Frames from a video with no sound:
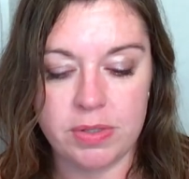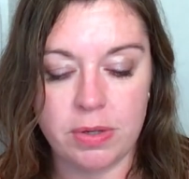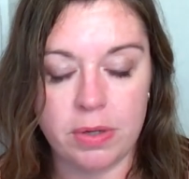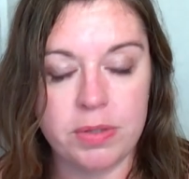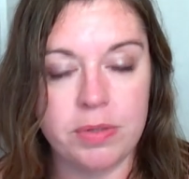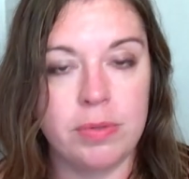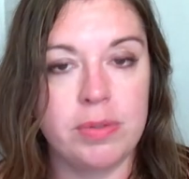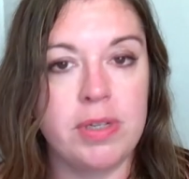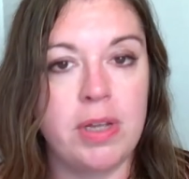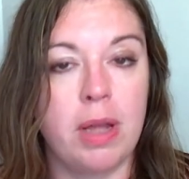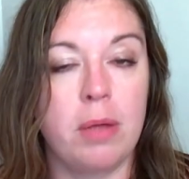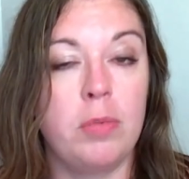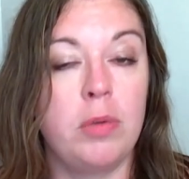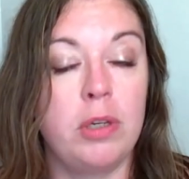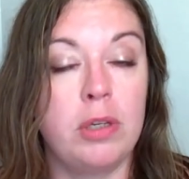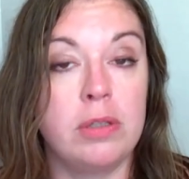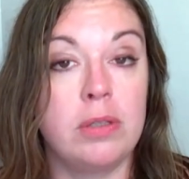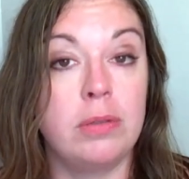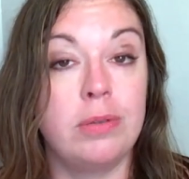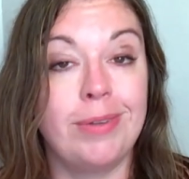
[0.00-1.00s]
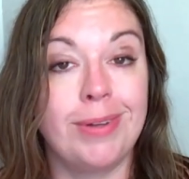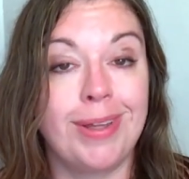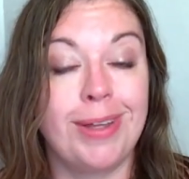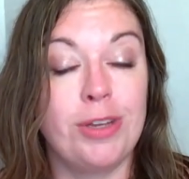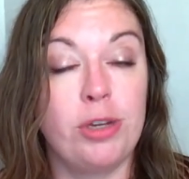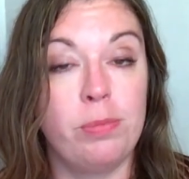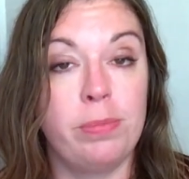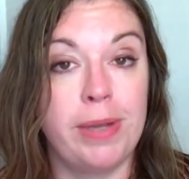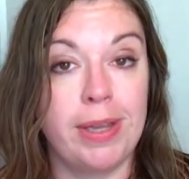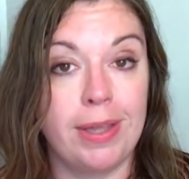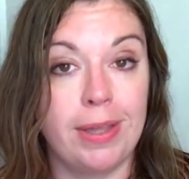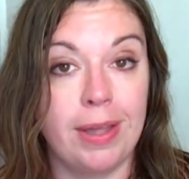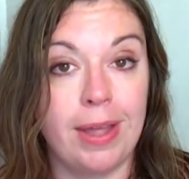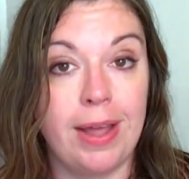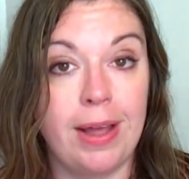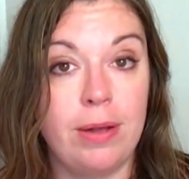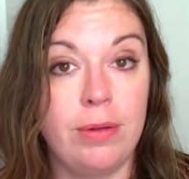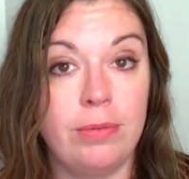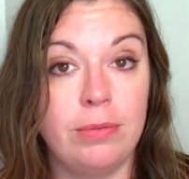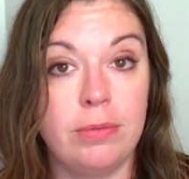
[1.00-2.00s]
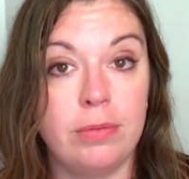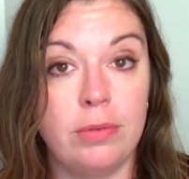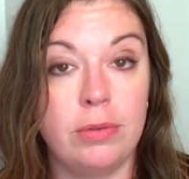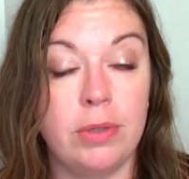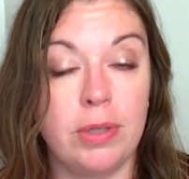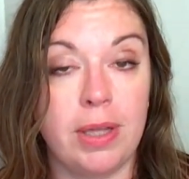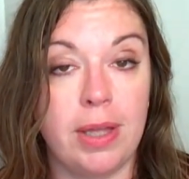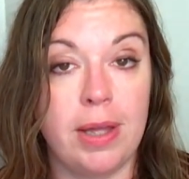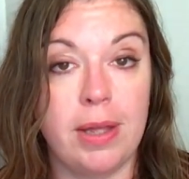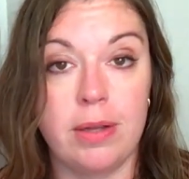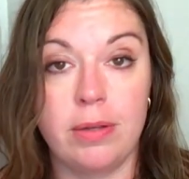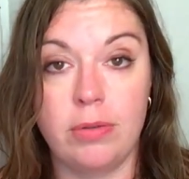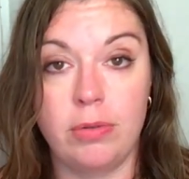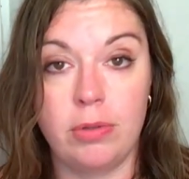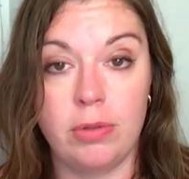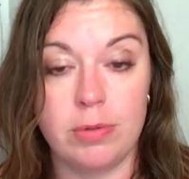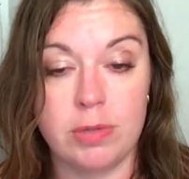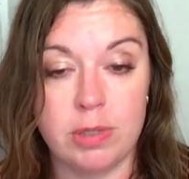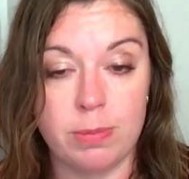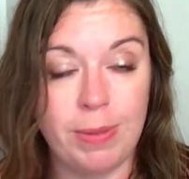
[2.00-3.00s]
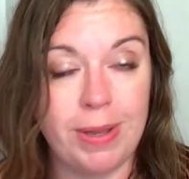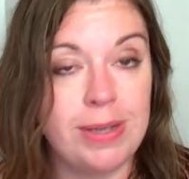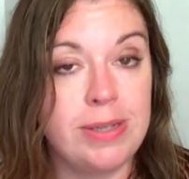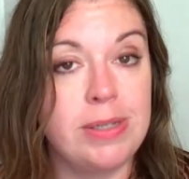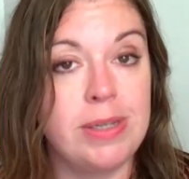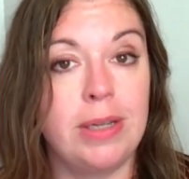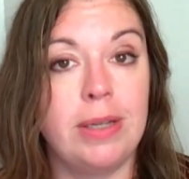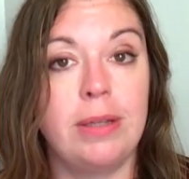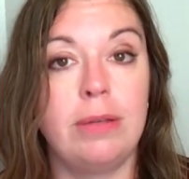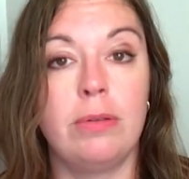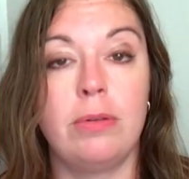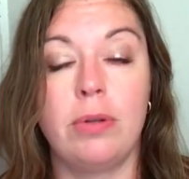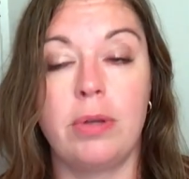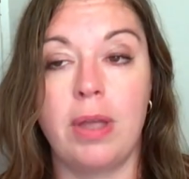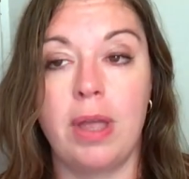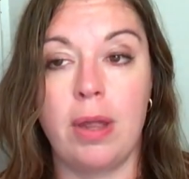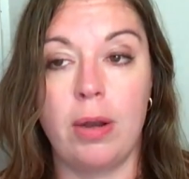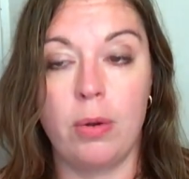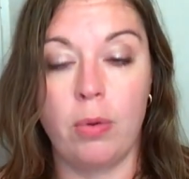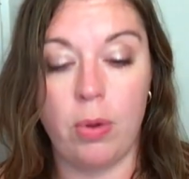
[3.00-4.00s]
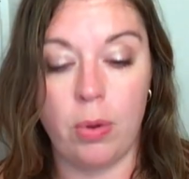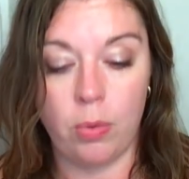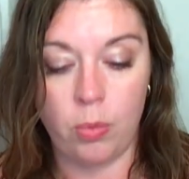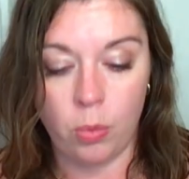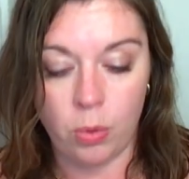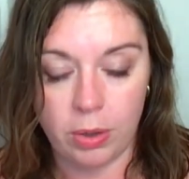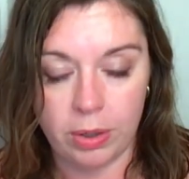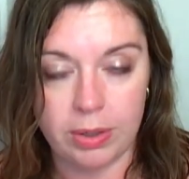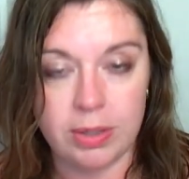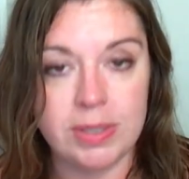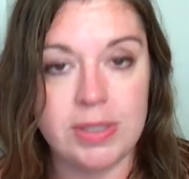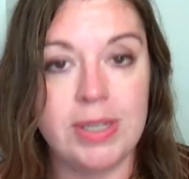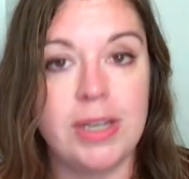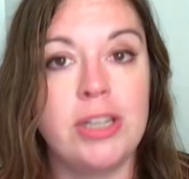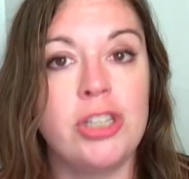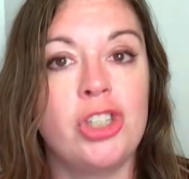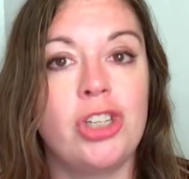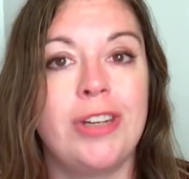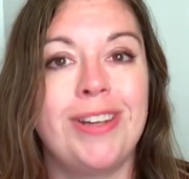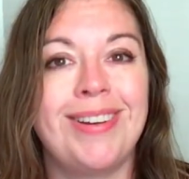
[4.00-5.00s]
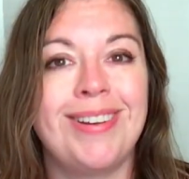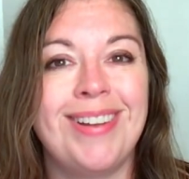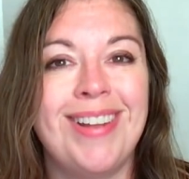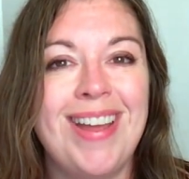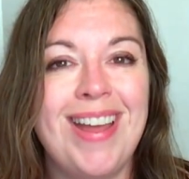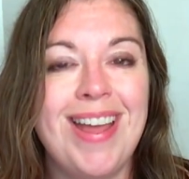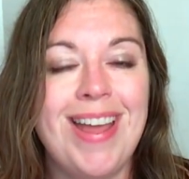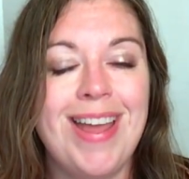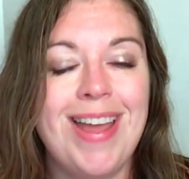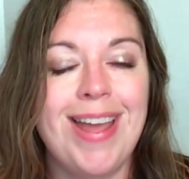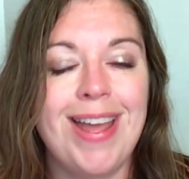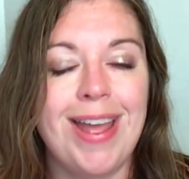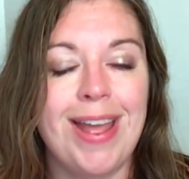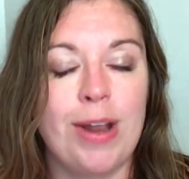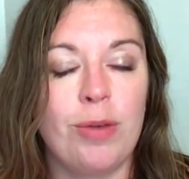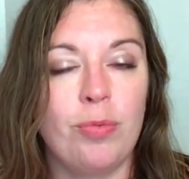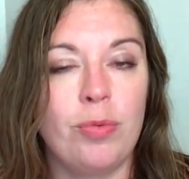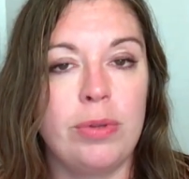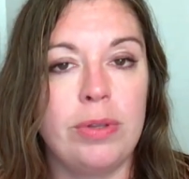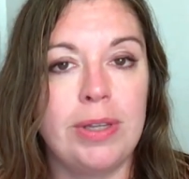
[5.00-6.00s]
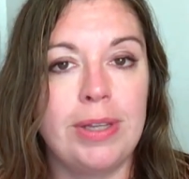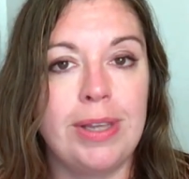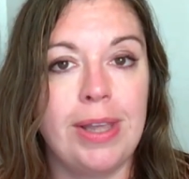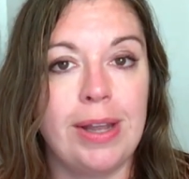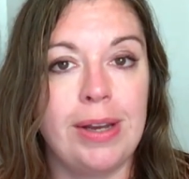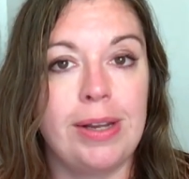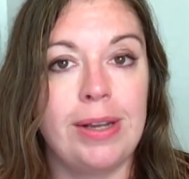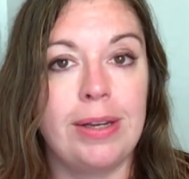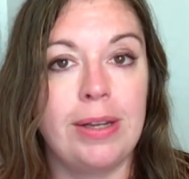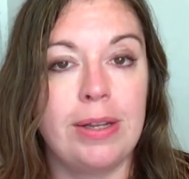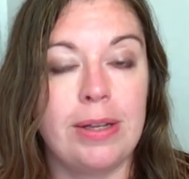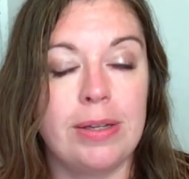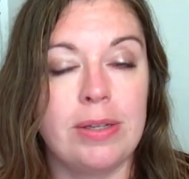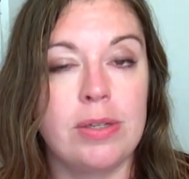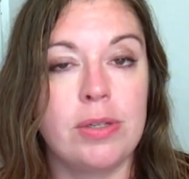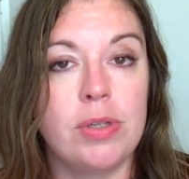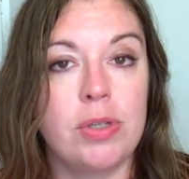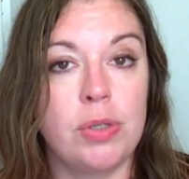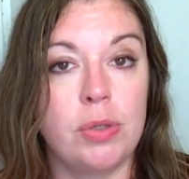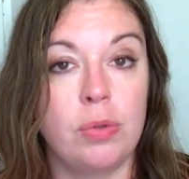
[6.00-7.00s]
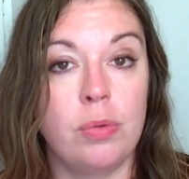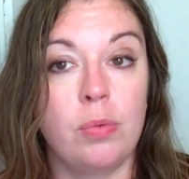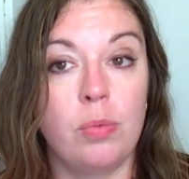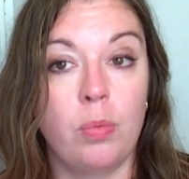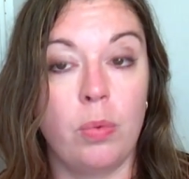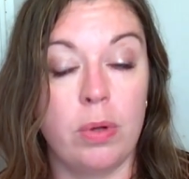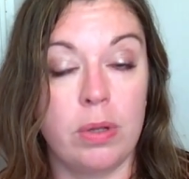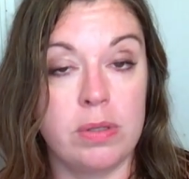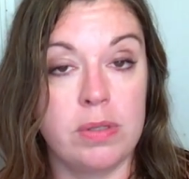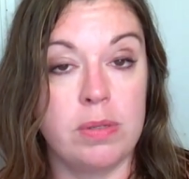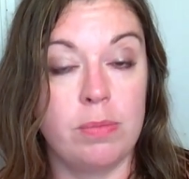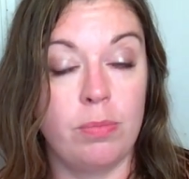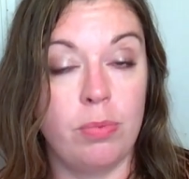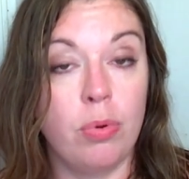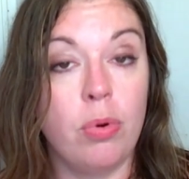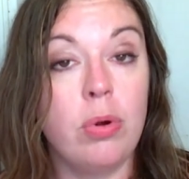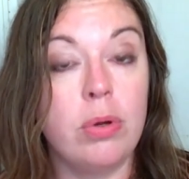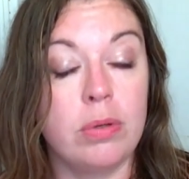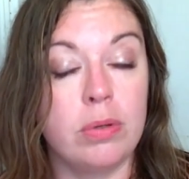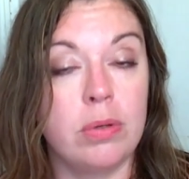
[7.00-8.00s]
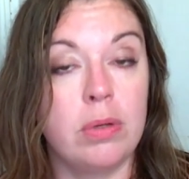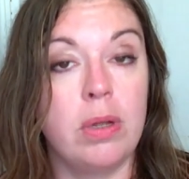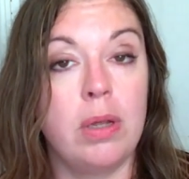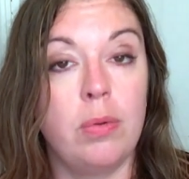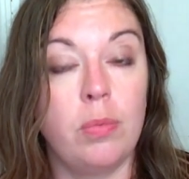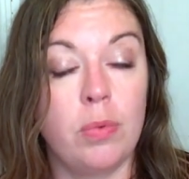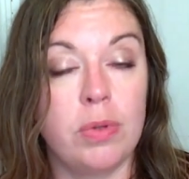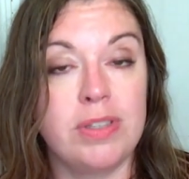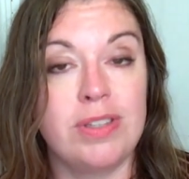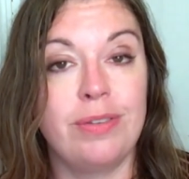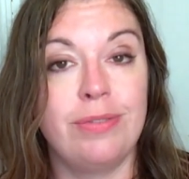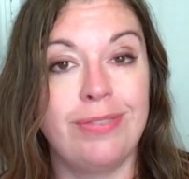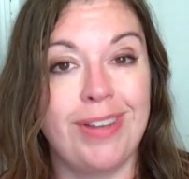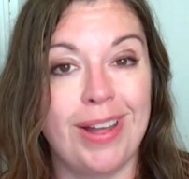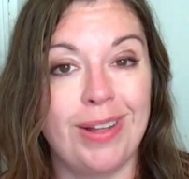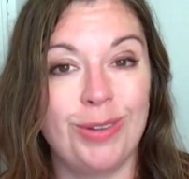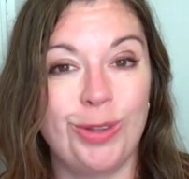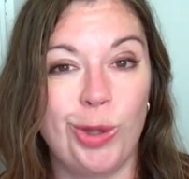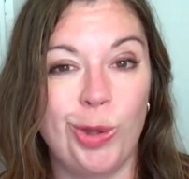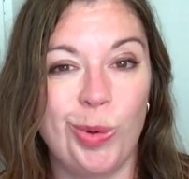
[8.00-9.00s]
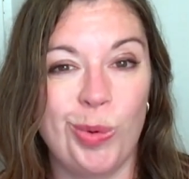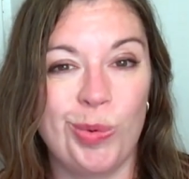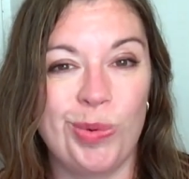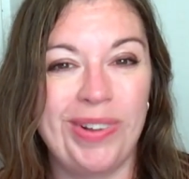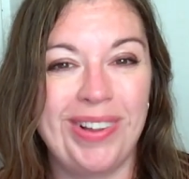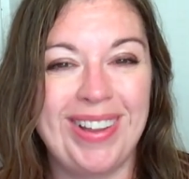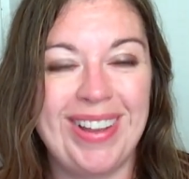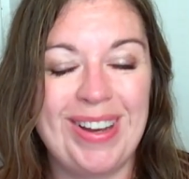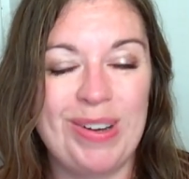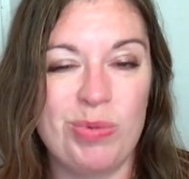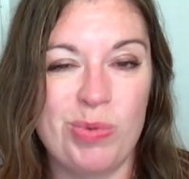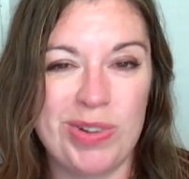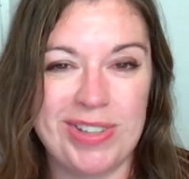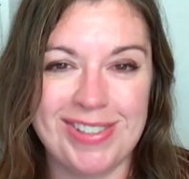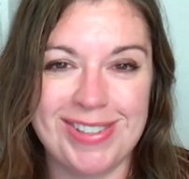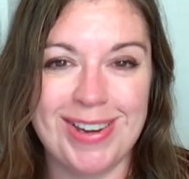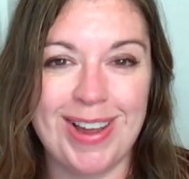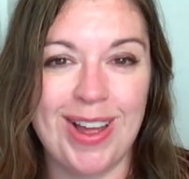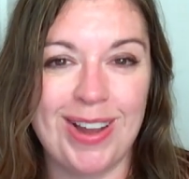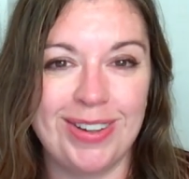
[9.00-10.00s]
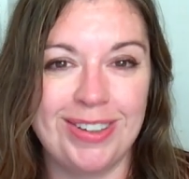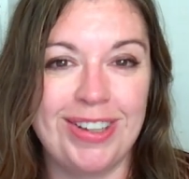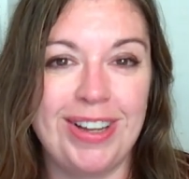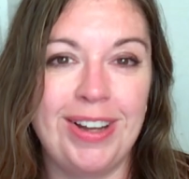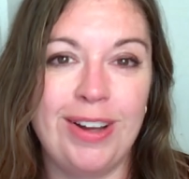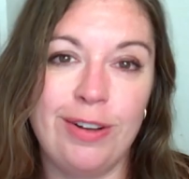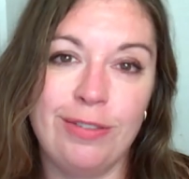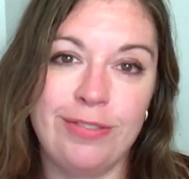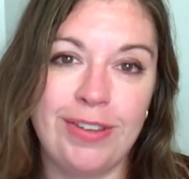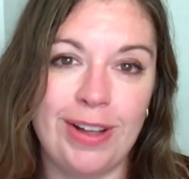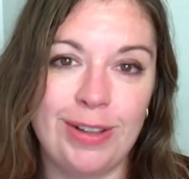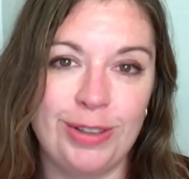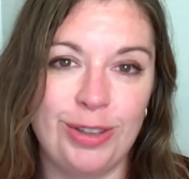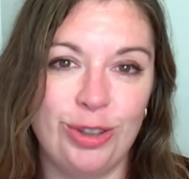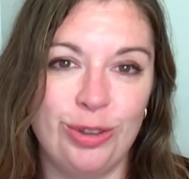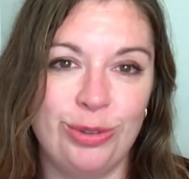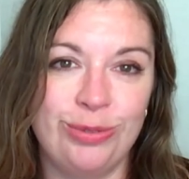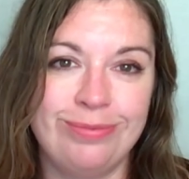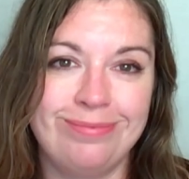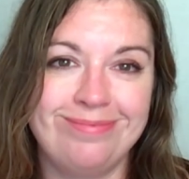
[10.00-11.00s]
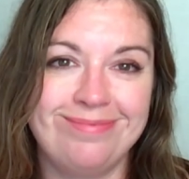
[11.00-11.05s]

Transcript: is also a time you need to look at your bank account, look at, you know, spending, look at organization, and really getting into what's important and what's of value and what's not of value.